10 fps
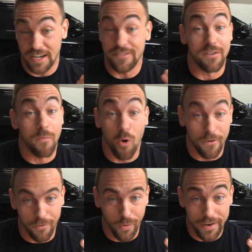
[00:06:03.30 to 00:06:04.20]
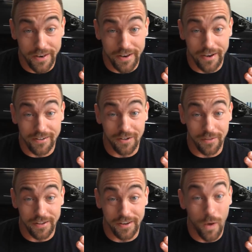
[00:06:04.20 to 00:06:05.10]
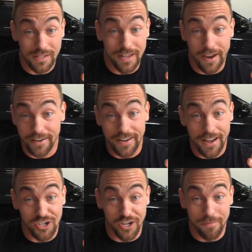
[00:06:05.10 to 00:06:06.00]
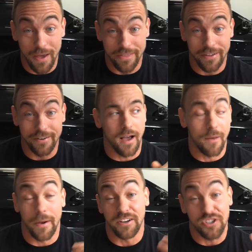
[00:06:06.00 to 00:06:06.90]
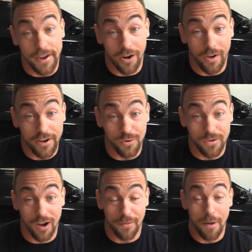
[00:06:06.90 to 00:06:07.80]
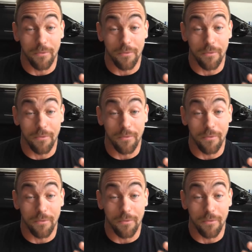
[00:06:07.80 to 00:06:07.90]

even more validity to the Westside and conjugate method. On my channel, I do talk about